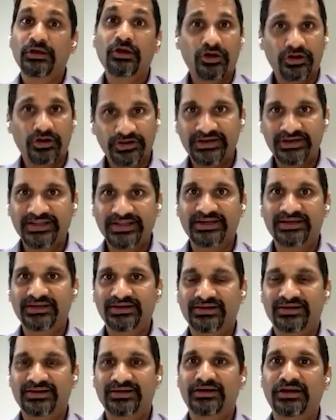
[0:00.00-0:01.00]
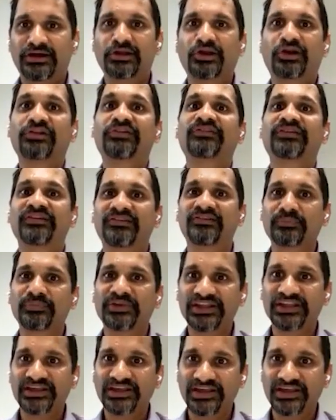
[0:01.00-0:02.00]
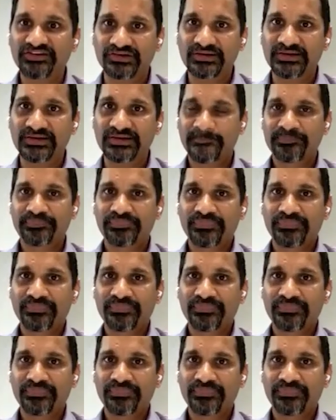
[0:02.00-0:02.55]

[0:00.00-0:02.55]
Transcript: or indeed a lot of risk mitigation.